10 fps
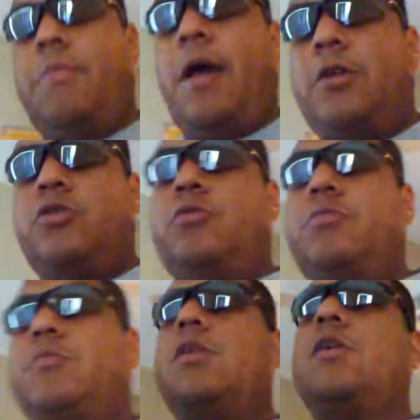Impact
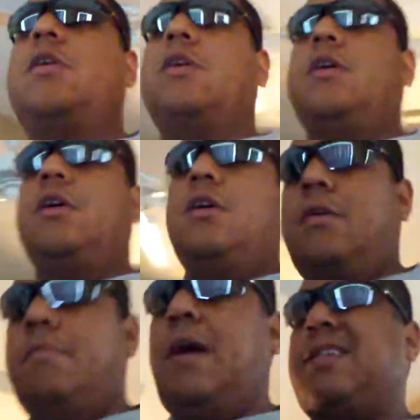Zone.
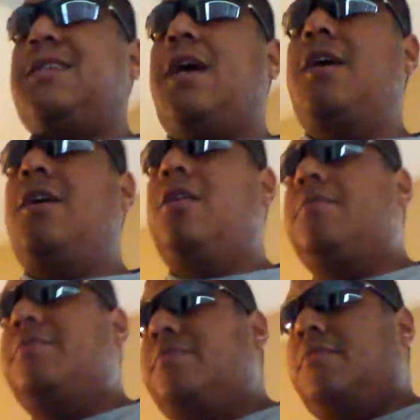Matt
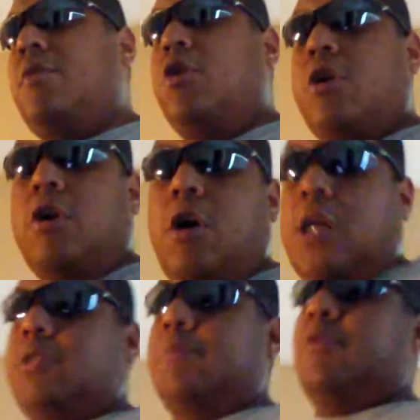Sydal looking
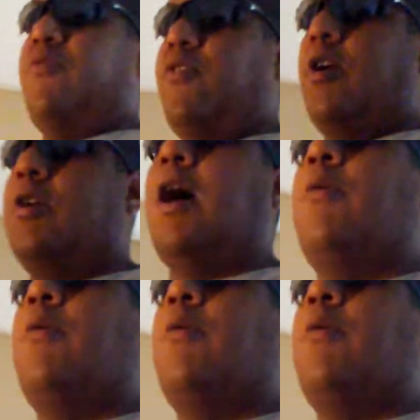awesome as fuck.